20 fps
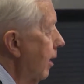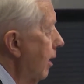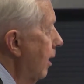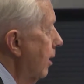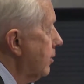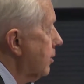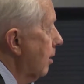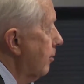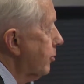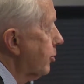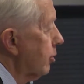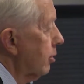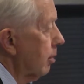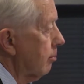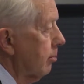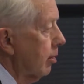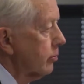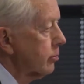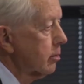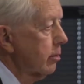As I'm sure
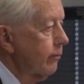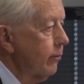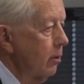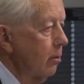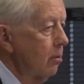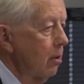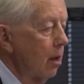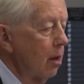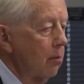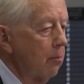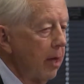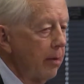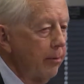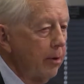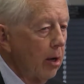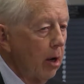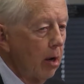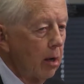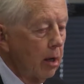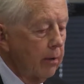most of you know, maybe
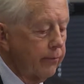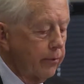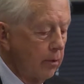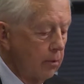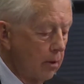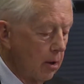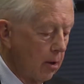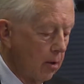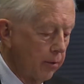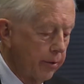all of you know,